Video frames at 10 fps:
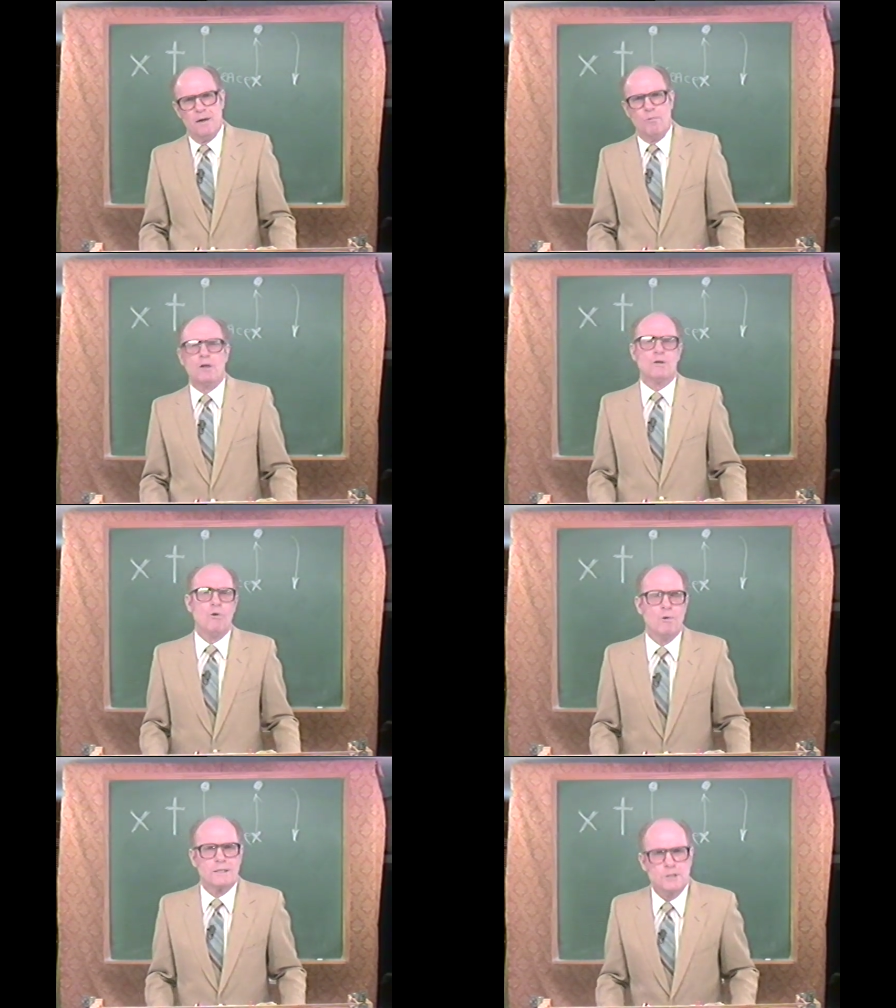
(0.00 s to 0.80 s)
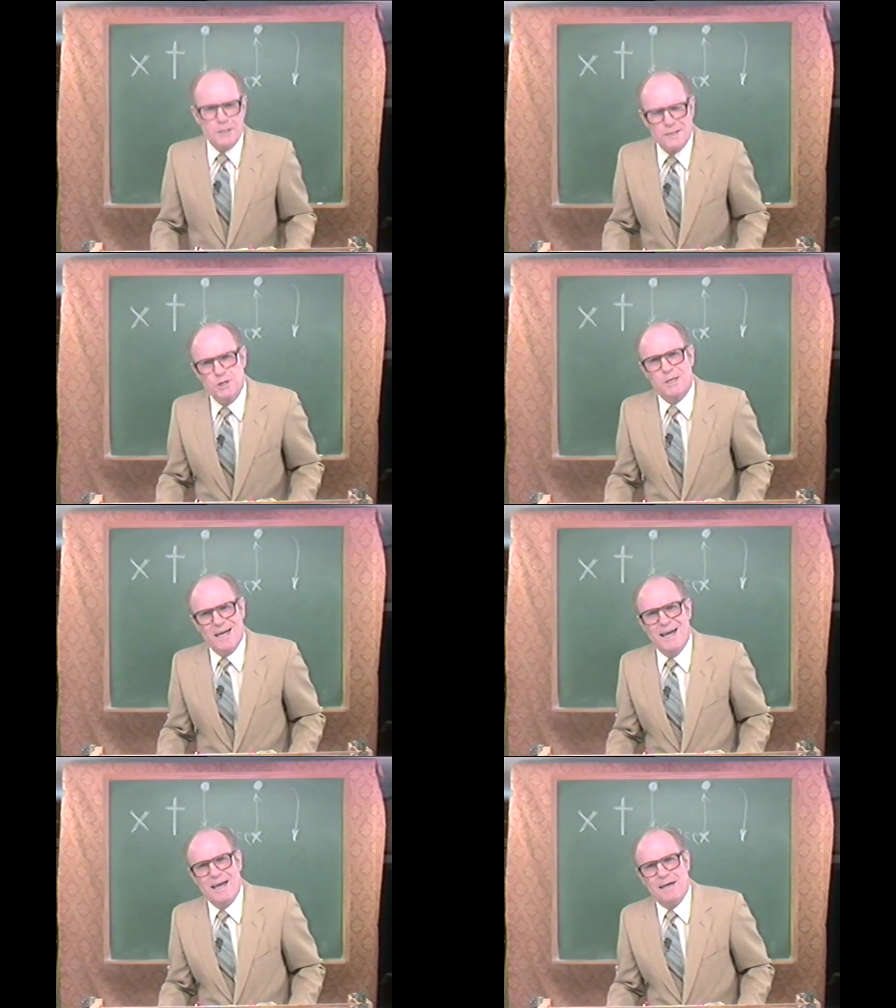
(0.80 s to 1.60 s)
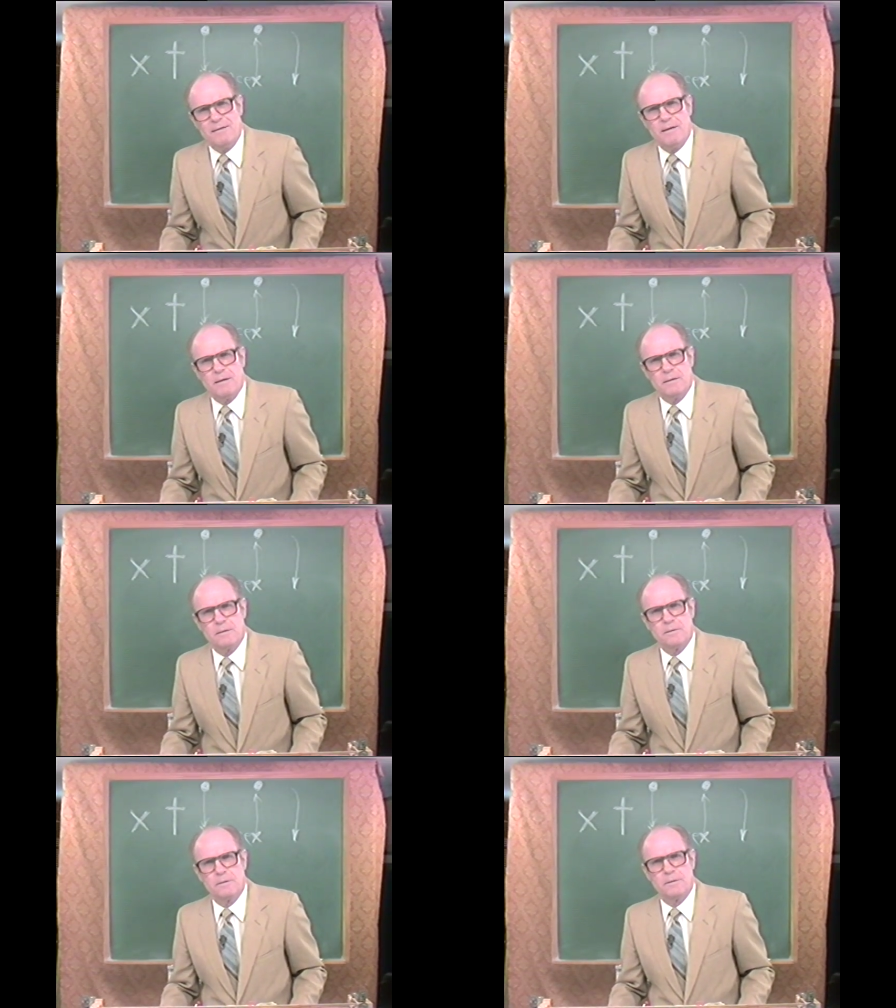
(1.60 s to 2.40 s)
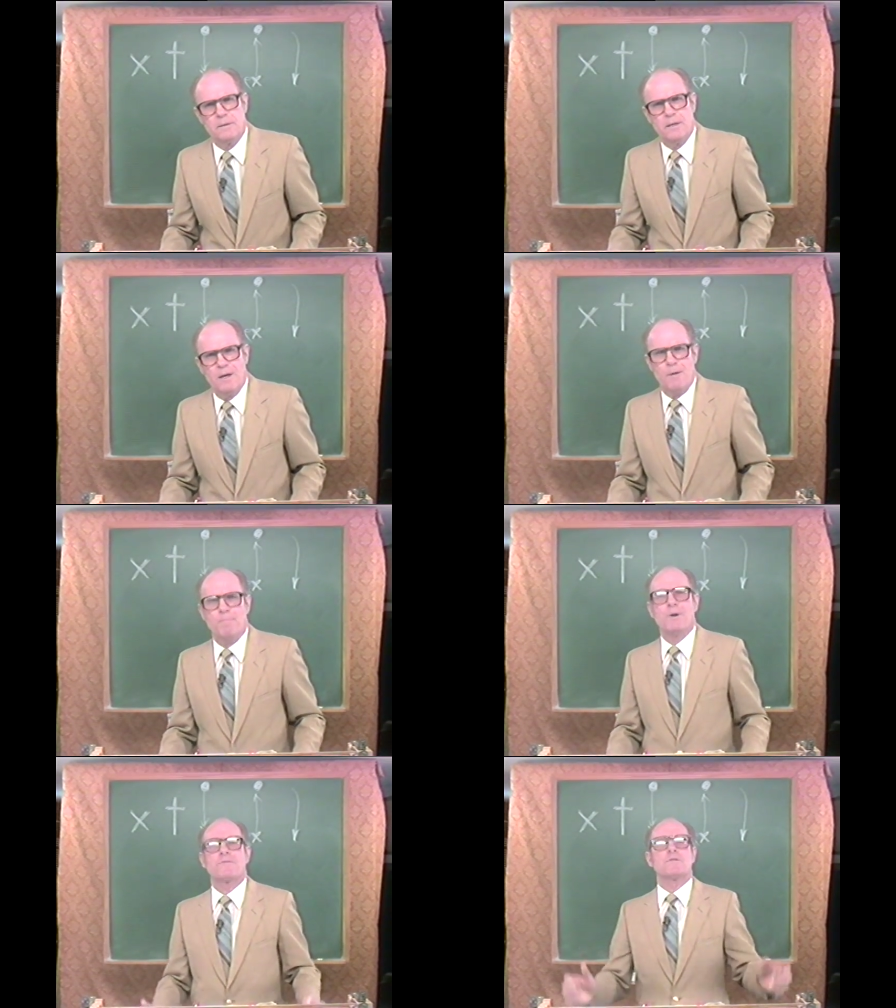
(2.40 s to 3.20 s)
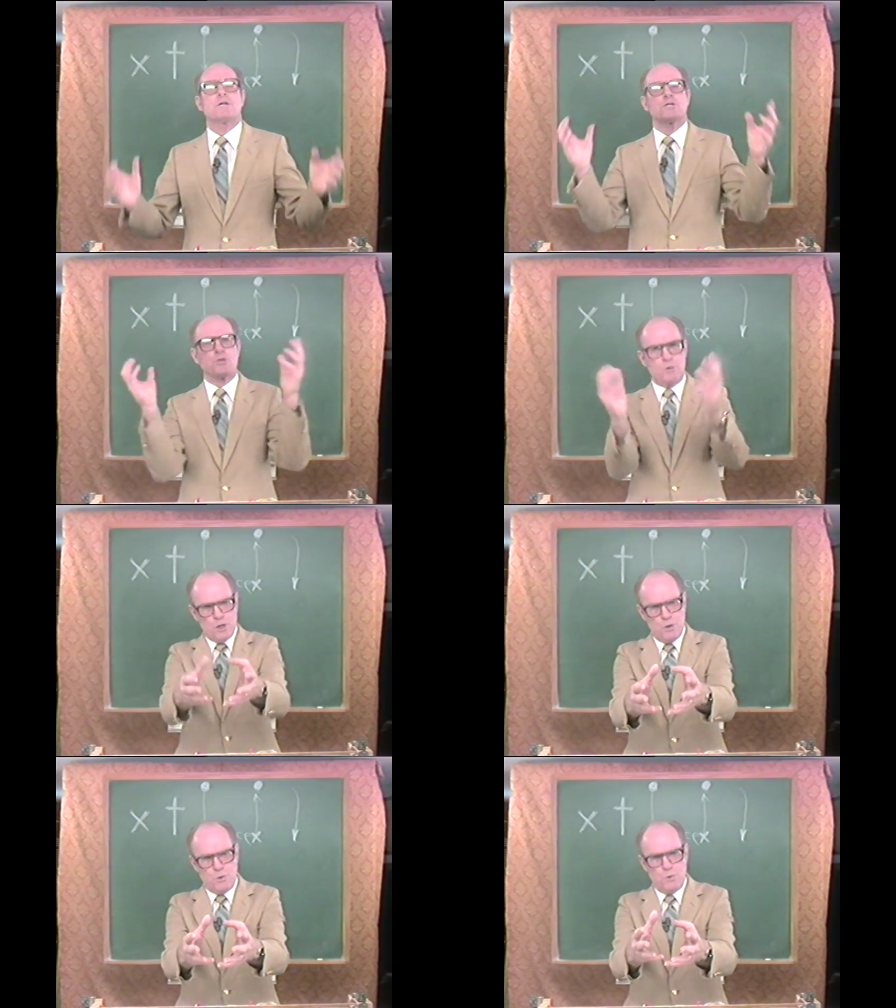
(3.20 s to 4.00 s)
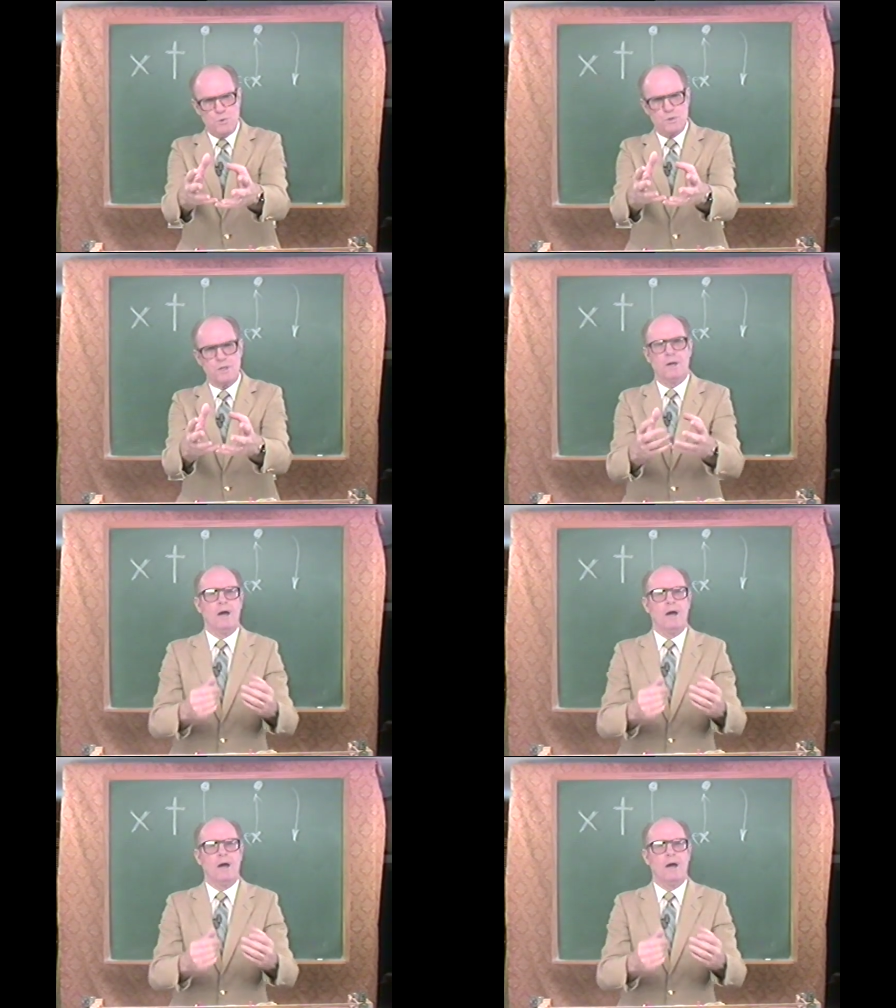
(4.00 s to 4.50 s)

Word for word: well, no one said you can. But the truth